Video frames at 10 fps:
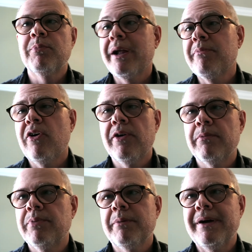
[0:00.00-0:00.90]
break my
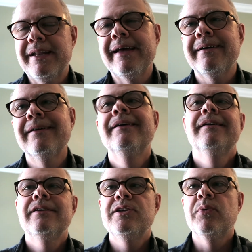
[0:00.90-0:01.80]
arm, break my neck,
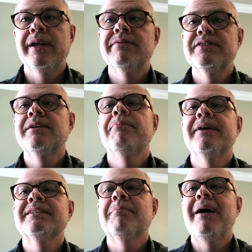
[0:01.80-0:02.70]
you want to have
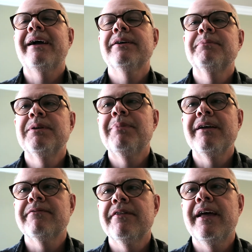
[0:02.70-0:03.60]
something as a backup to
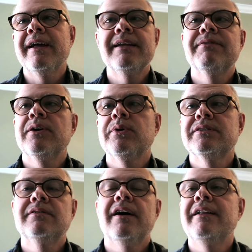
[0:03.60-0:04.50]
pay for that, even though
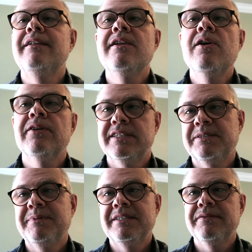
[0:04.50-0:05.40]
it's not near as
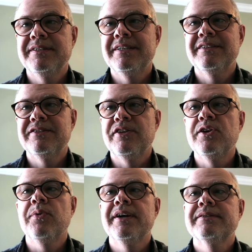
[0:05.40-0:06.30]
expensive as it is in the
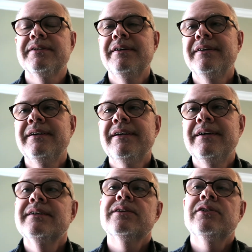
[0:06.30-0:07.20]
U.S.
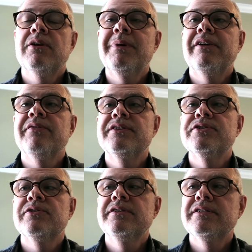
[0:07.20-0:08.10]
So talking about health
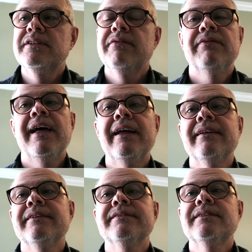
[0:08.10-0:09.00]
insurance, that
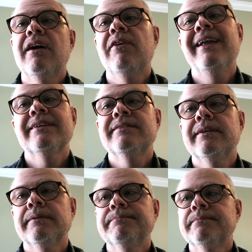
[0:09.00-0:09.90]
is our next
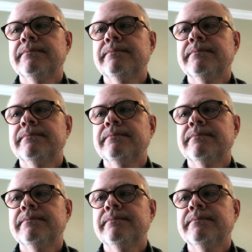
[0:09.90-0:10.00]
thing.